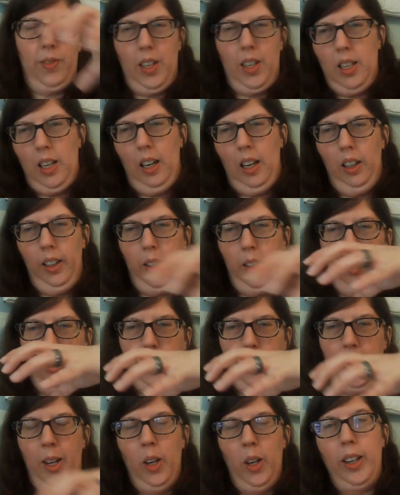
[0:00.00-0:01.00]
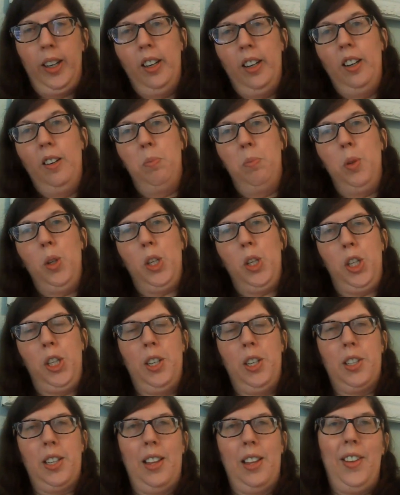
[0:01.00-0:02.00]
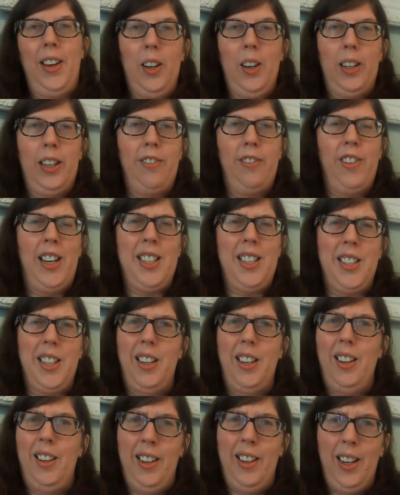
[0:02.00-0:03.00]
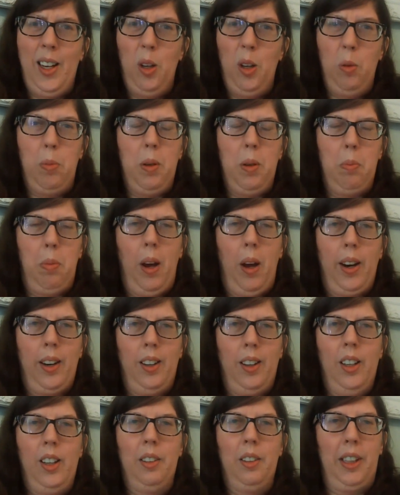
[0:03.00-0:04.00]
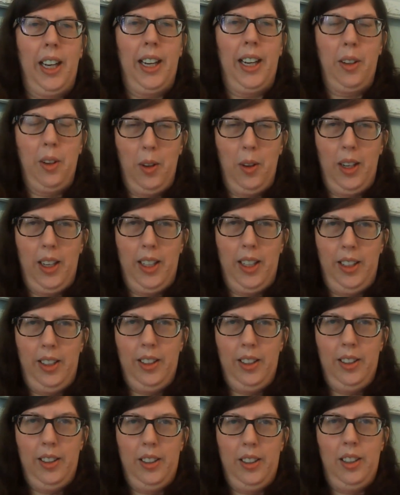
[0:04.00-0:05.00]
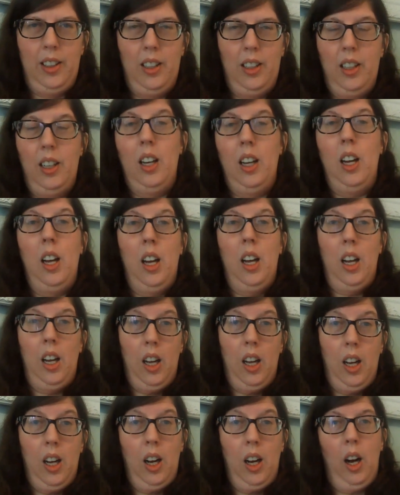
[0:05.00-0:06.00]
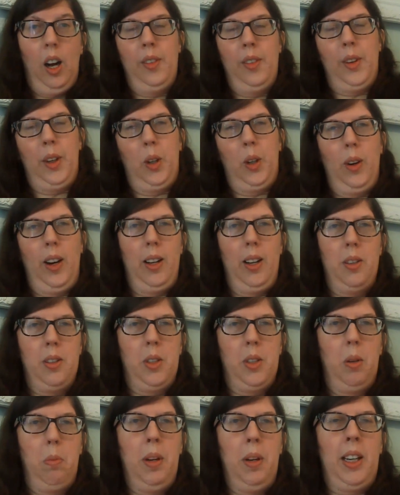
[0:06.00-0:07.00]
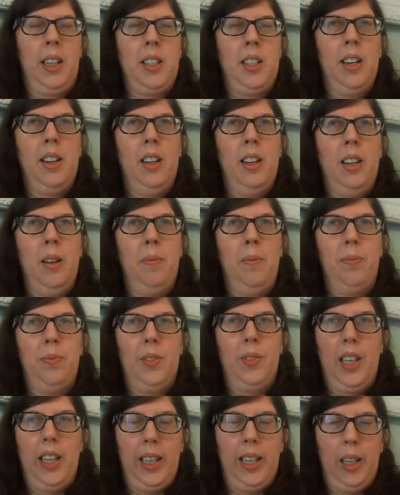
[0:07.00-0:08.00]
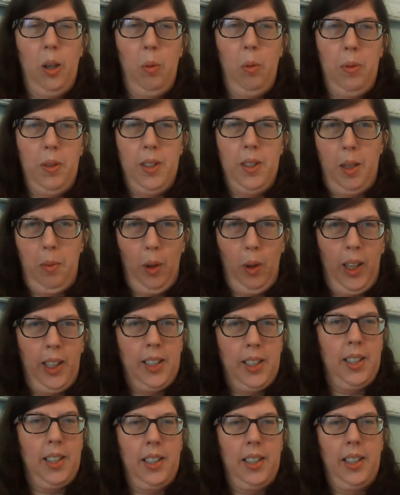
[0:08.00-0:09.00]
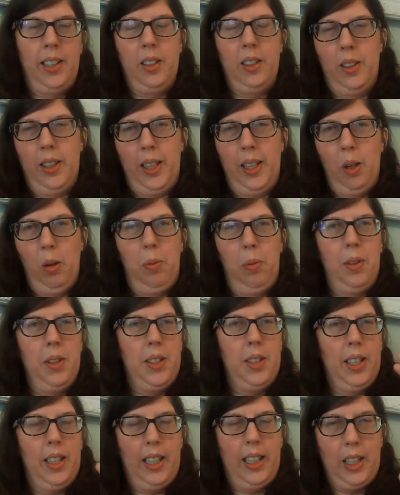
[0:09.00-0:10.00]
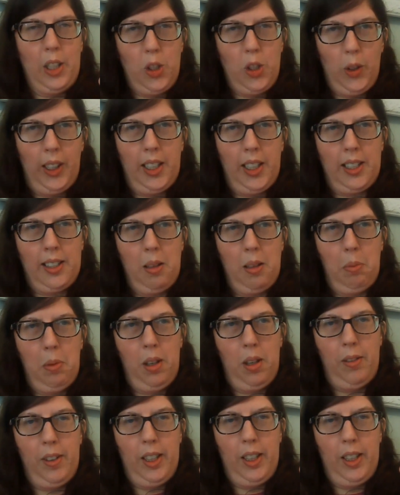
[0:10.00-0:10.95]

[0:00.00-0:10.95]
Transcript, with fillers: a little area of bushes, and there he finds an unopened bottle of Gatorade on the ground. So he picks it up, he opens, he breaks the seal, he opens it, he drinks some of it,